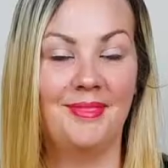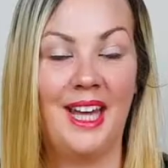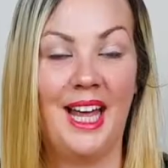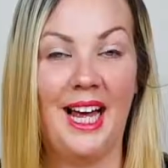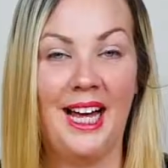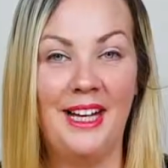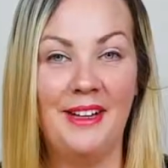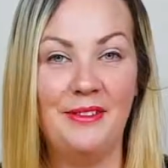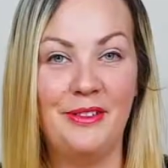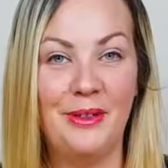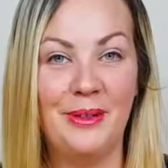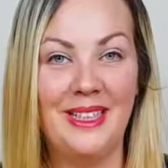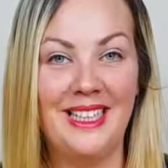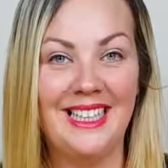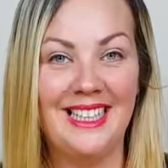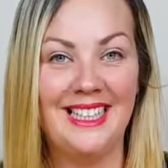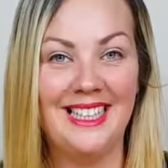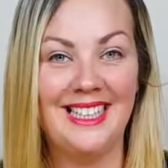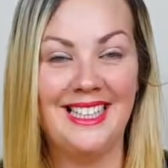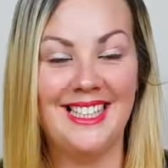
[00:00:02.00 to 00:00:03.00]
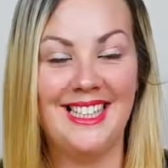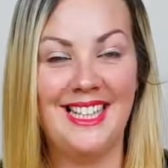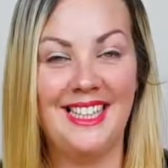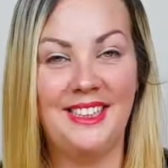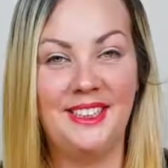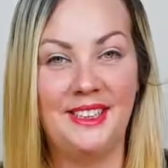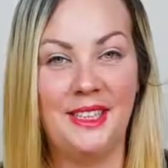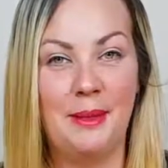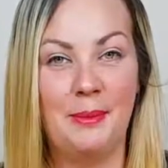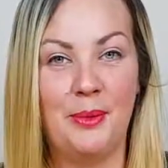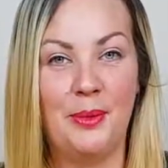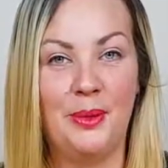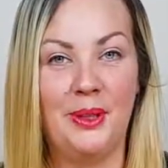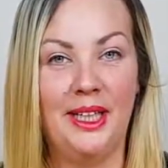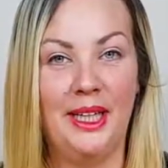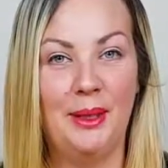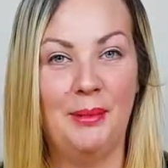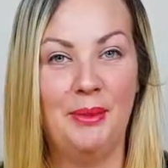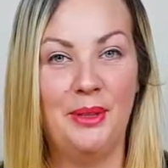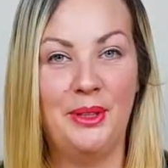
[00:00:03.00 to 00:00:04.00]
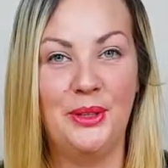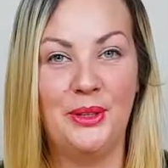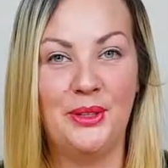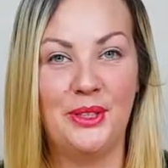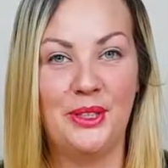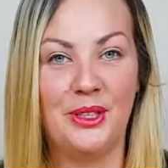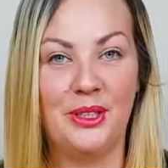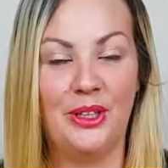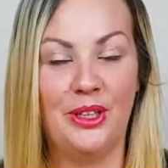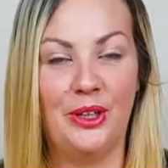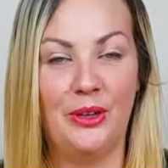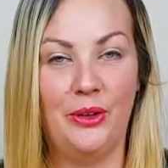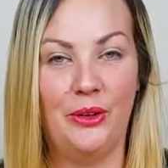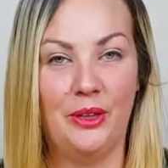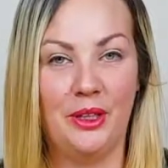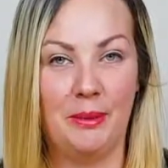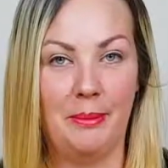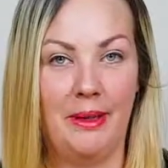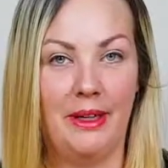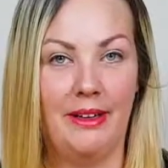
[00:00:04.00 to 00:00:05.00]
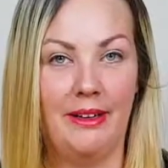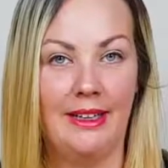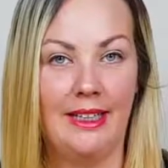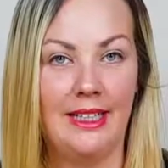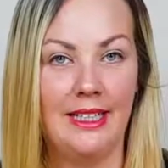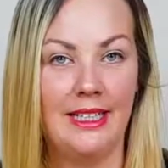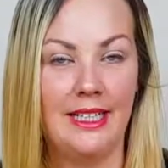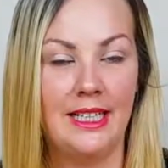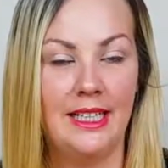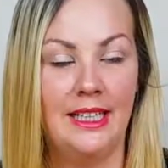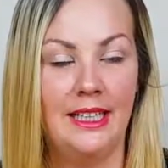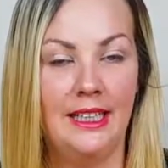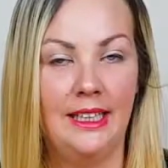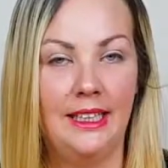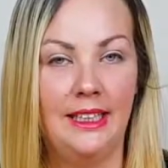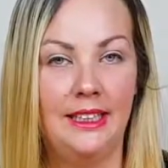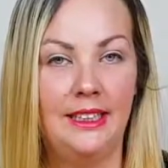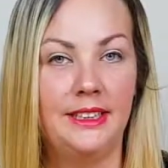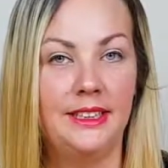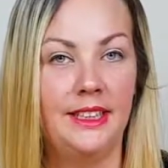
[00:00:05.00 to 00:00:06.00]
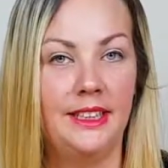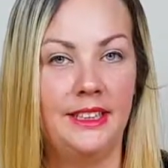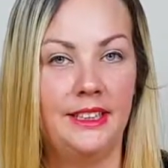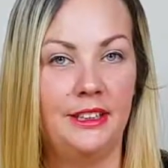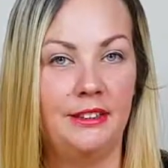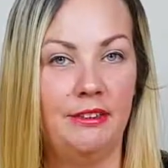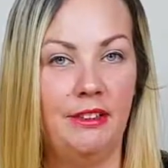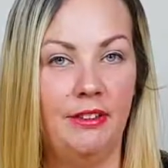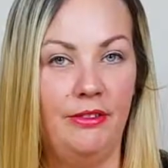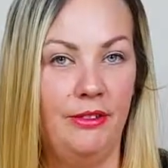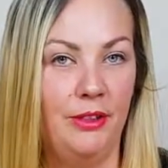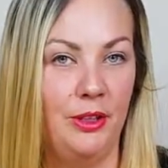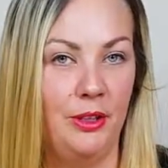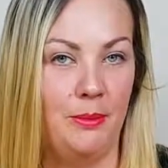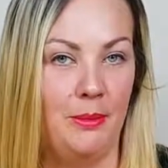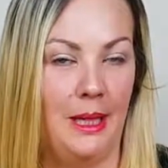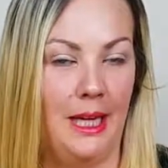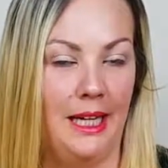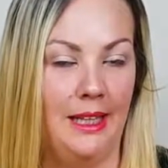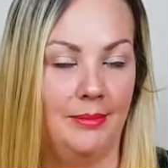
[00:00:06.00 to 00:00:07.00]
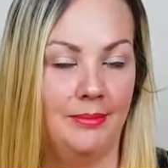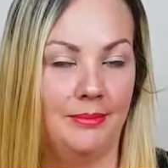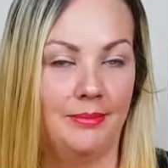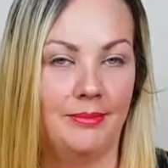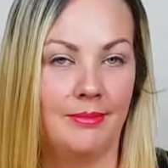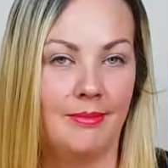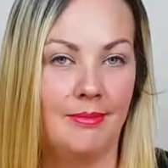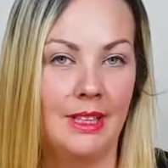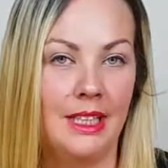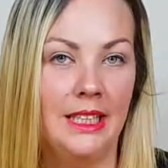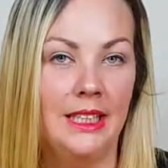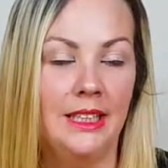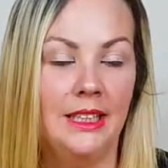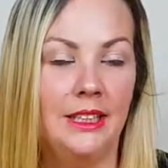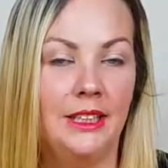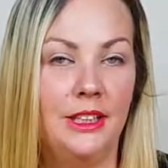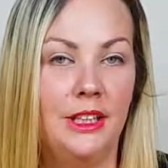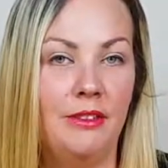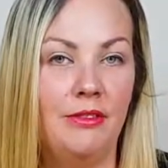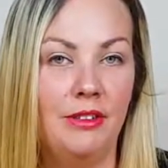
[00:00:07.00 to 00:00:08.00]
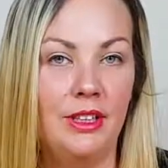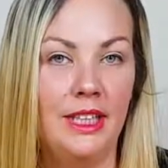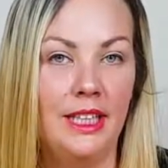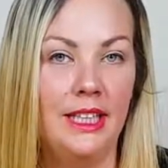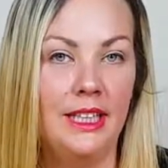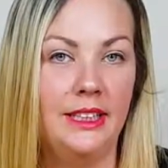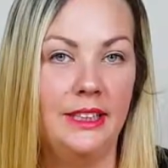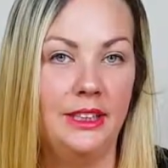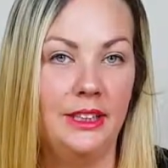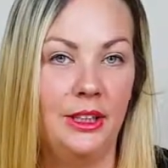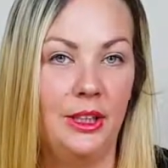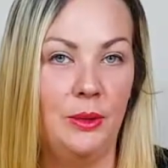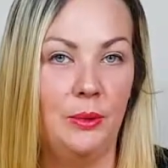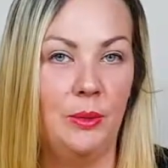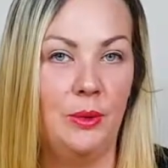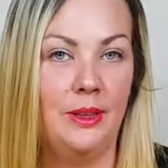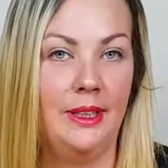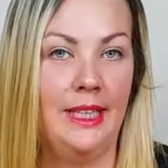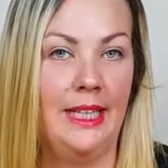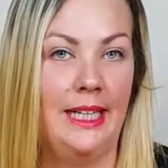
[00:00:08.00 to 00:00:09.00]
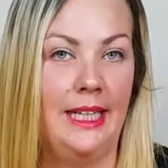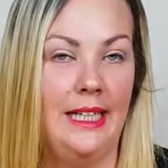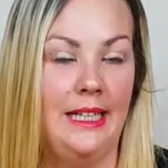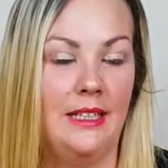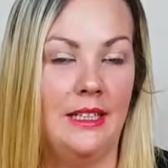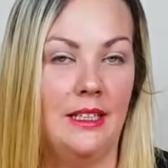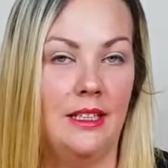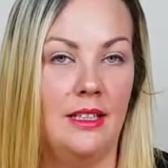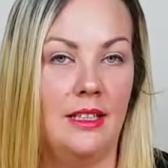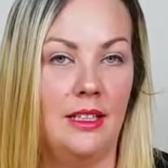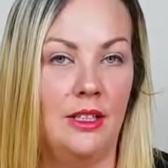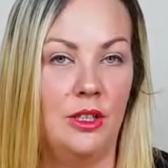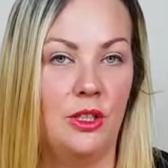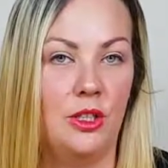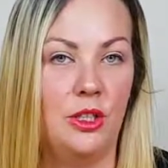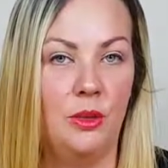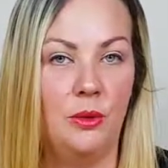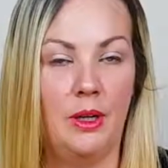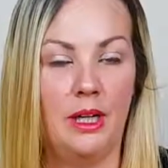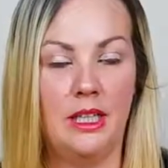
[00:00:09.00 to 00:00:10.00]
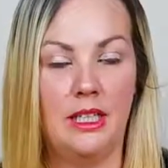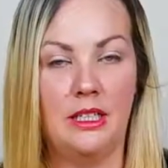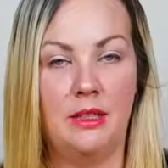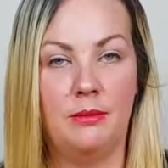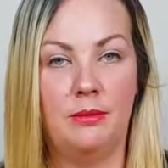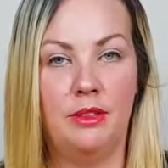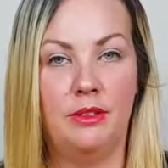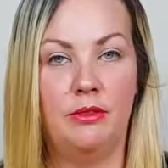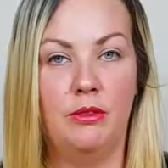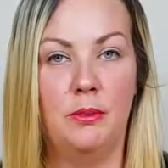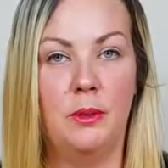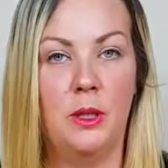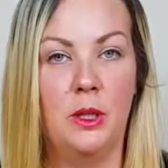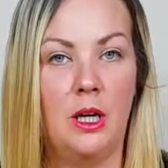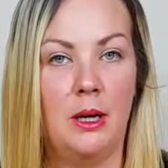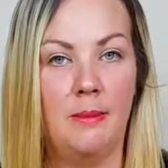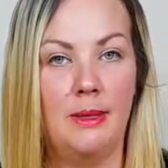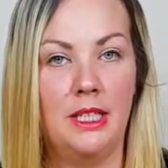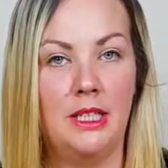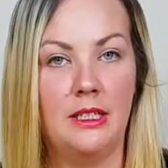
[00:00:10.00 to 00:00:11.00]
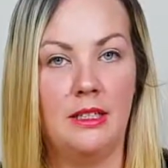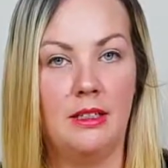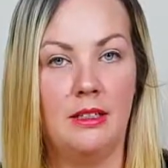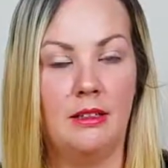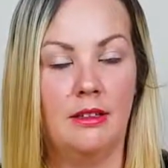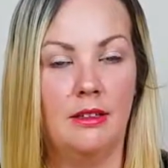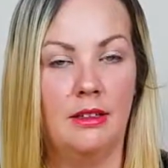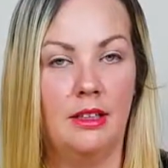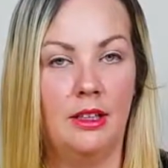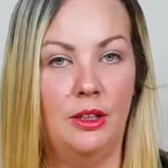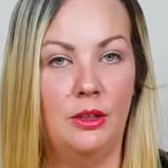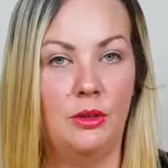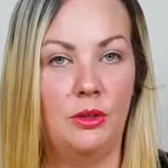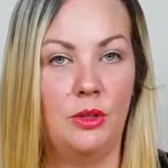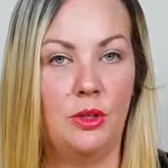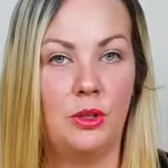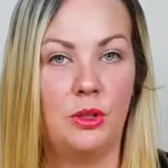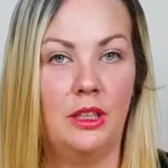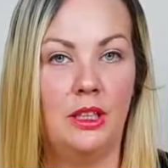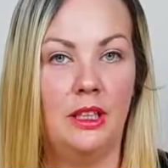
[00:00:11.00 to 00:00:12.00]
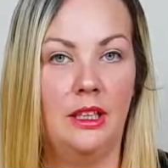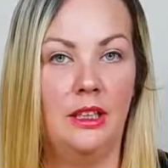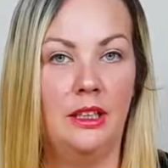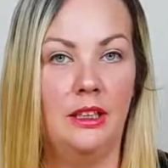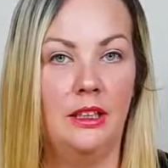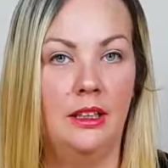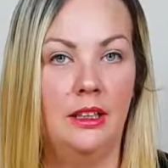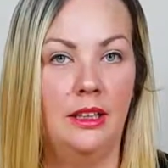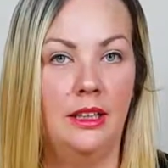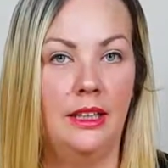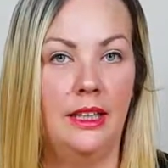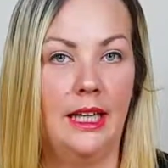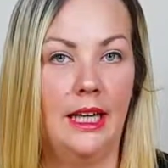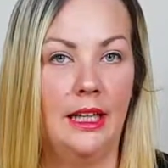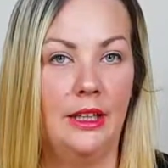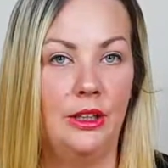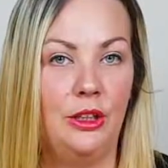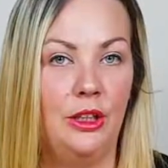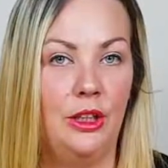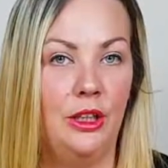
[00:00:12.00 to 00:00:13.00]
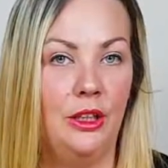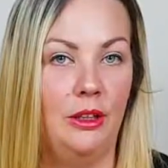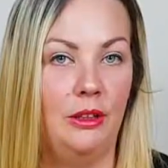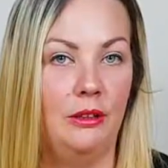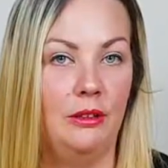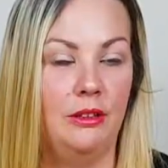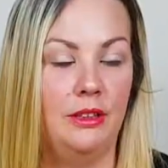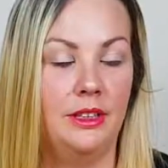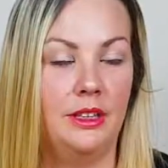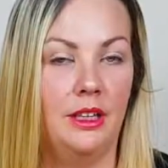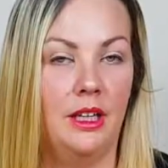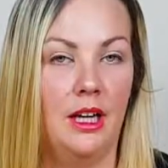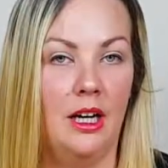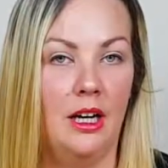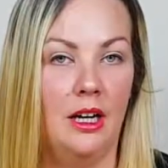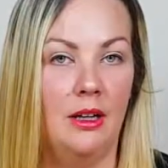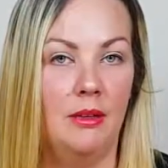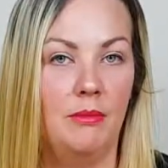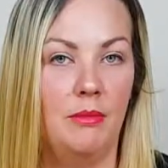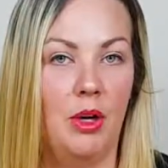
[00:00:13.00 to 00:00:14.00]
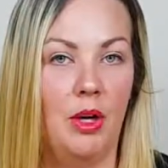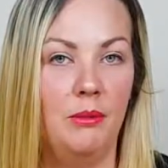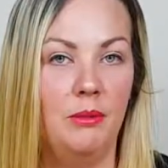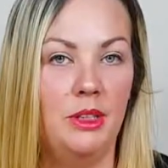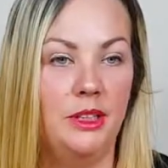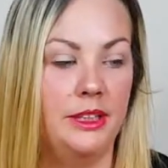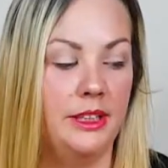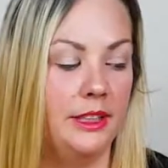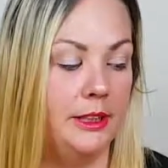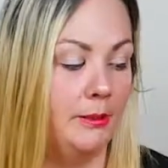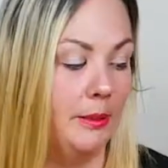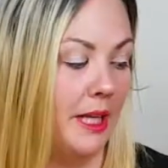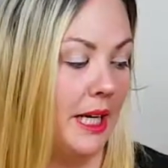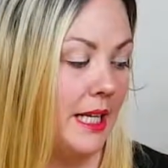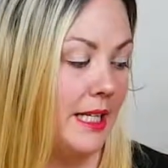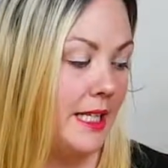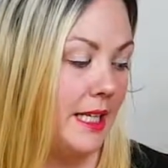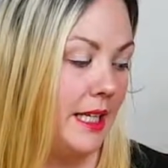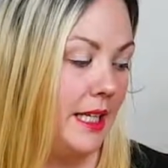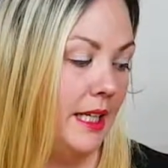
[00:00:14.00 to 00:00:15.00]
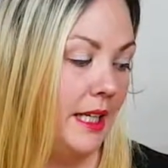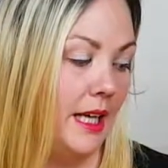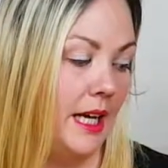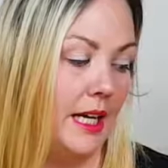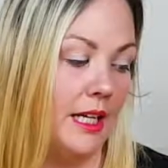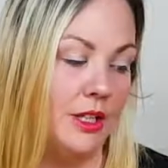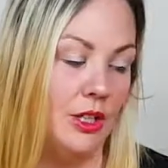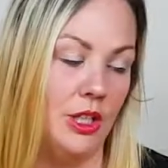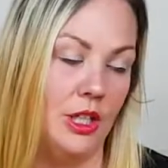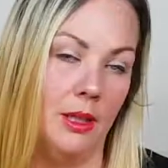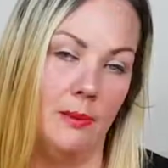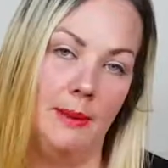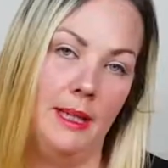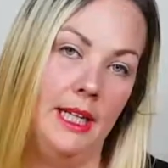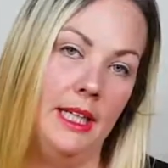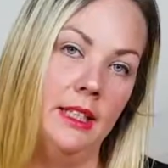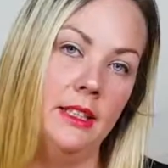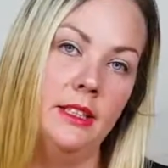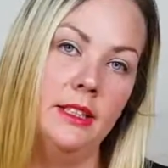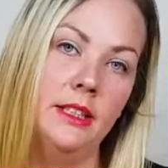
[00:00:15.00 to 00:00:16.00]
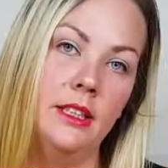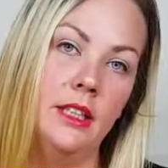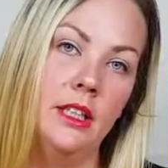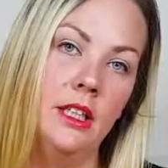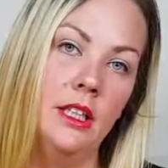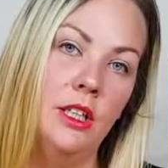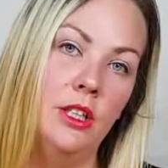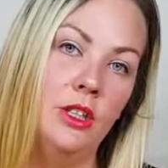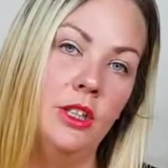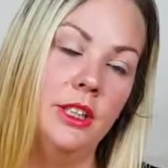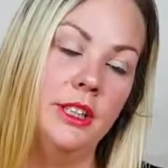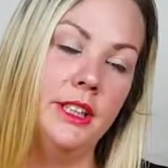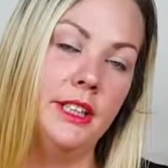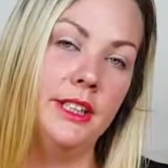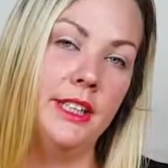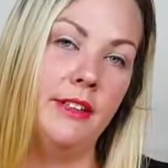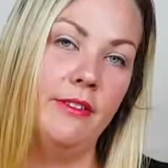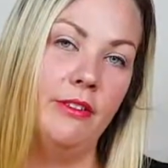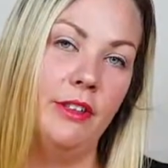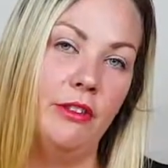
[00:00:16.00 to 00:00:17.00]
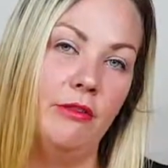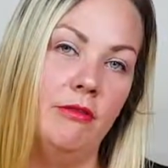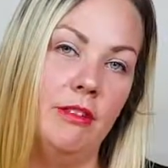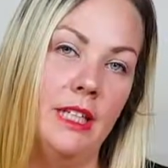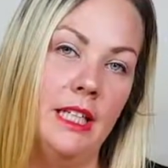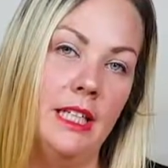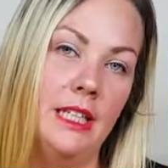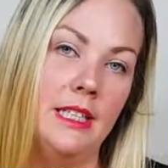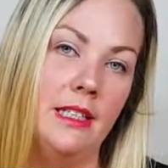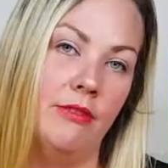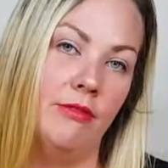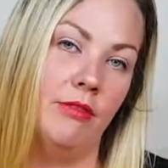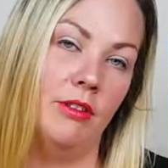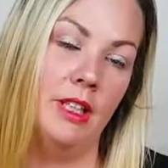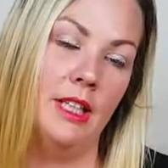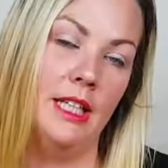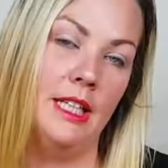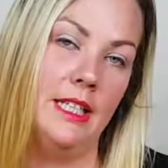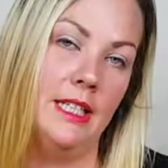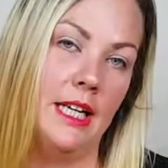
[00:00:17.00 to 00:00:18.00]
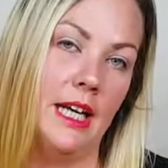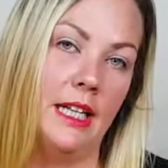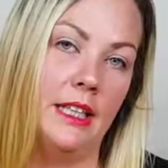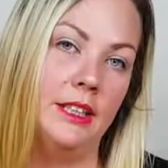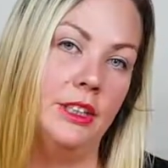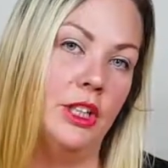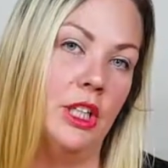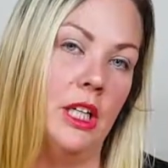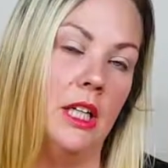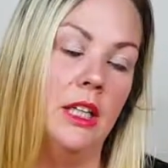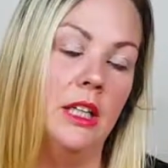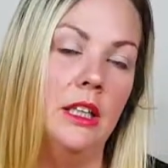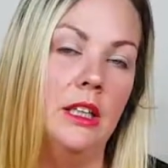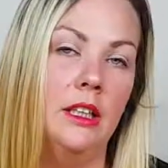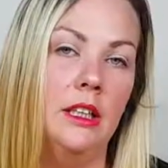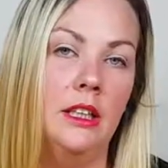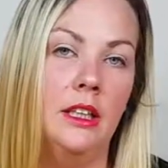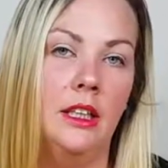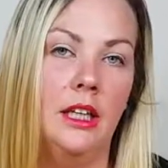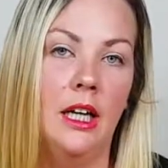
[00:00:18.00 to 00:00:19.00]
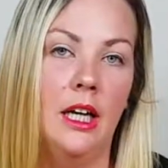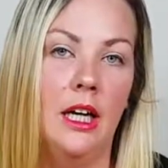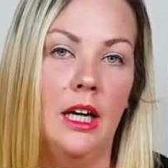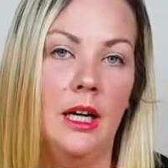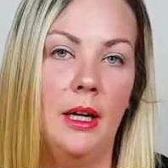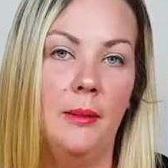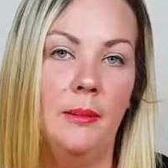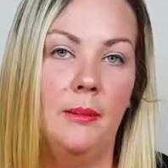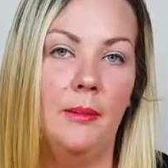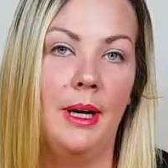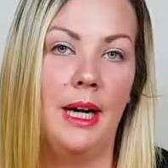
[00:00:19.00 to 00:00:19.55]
Hi everyone, today's tip on keeping your toddler occupied is sensory food play. So for this you will need 2 items from your cupboard that your toddler can use. I'm using spaghetti and chickpeas just because they feel really different in texture, and